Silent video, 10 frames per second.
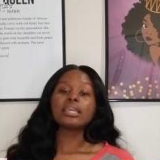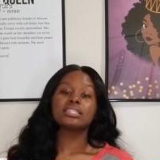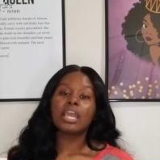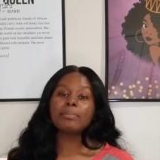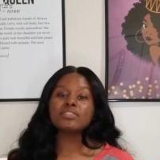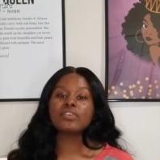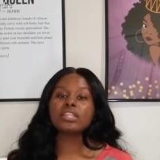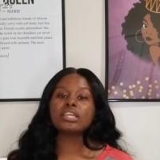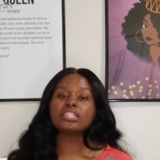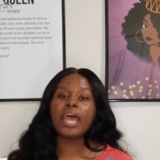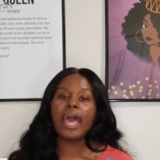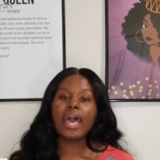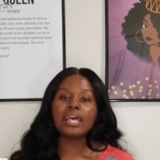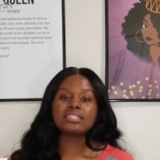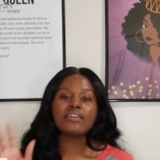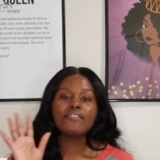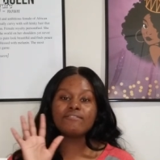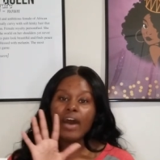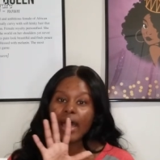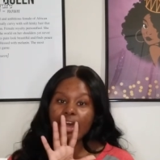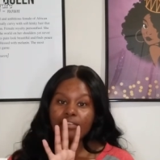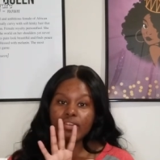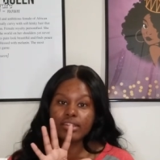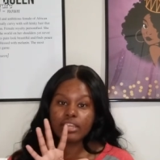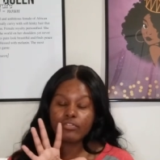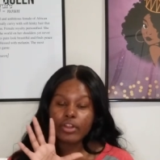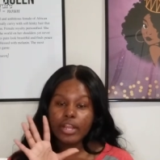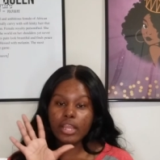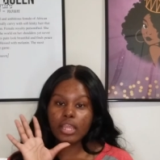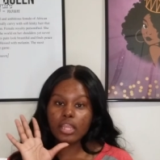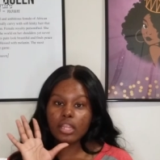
East Campus Village has five different